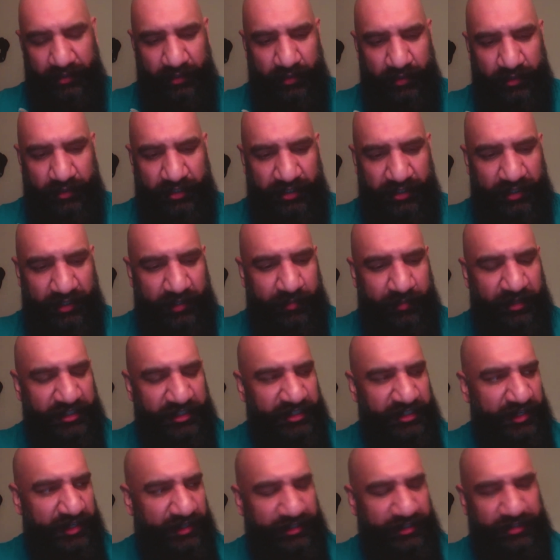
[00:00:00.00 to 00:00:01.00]
Shinda
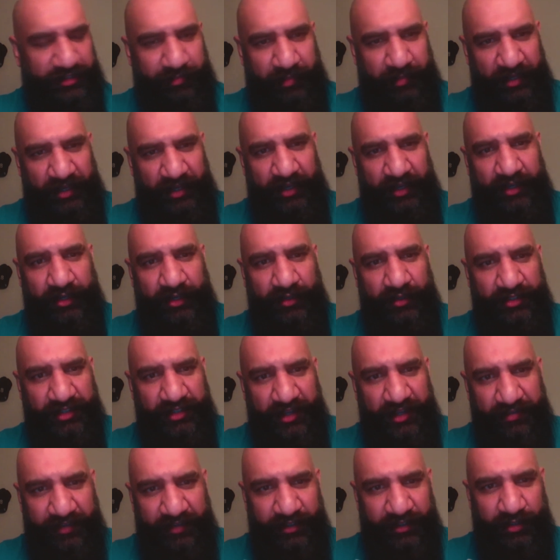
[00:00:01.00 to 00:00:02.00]
Paji at his peak,
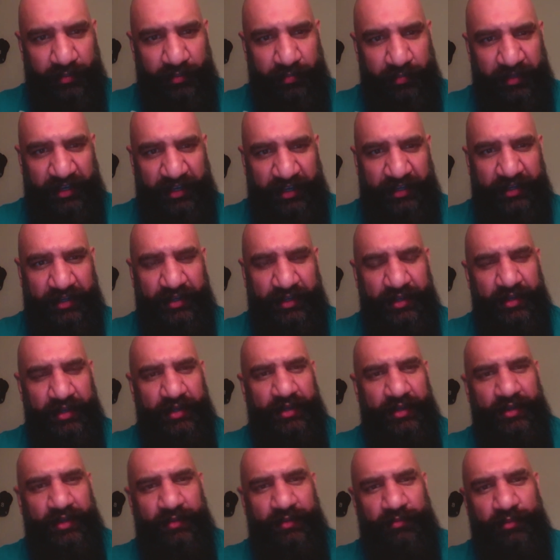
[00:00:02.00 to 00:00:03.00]
yourself at your peak,
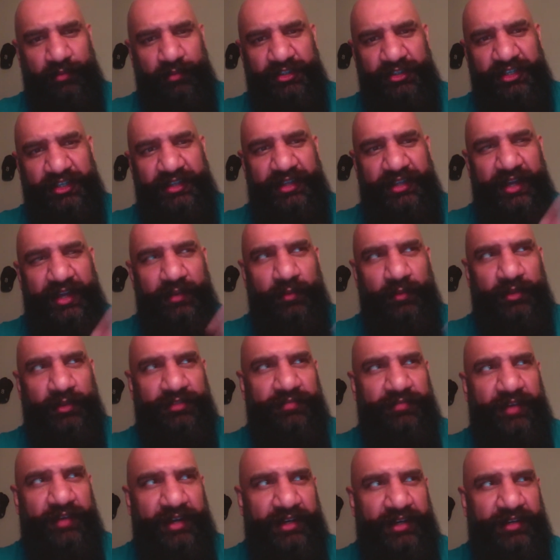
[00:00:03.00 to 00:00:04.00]
music then was
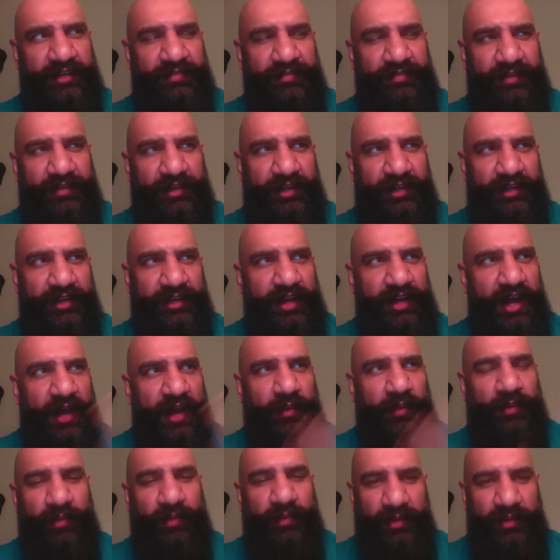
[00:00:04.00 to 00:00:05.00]
very different, and
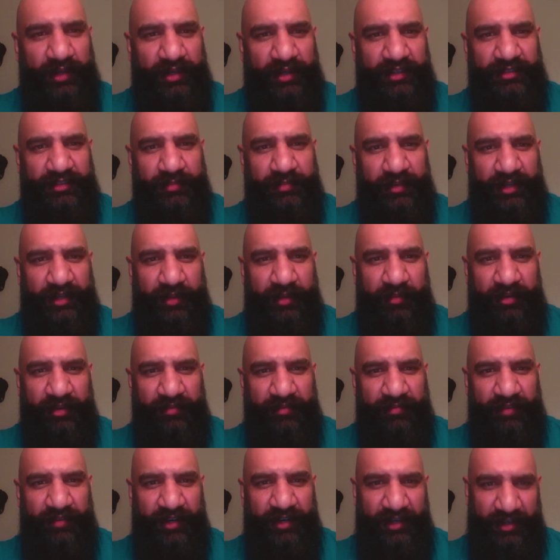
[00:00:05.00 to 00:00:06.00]
now it is becoming
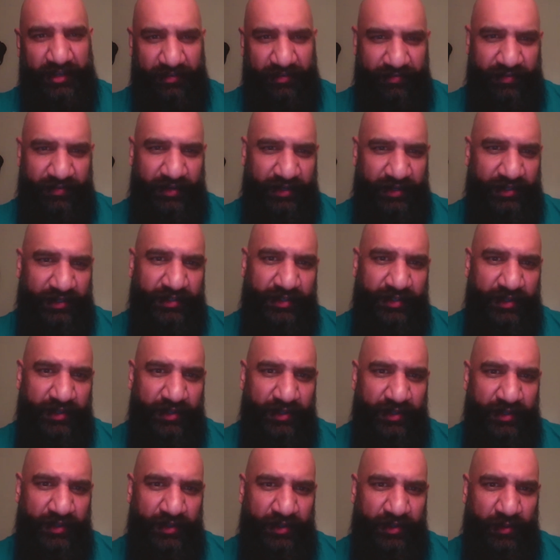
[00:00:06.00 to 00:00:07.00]
very different.
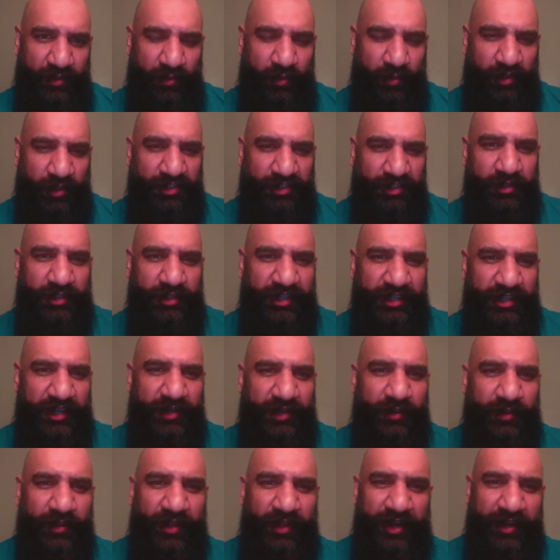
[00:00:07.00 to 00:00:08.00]
What's your
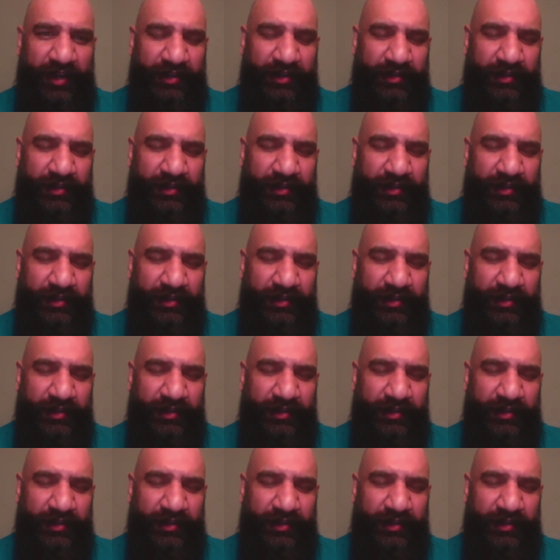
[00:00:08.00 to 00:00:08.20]
take on that?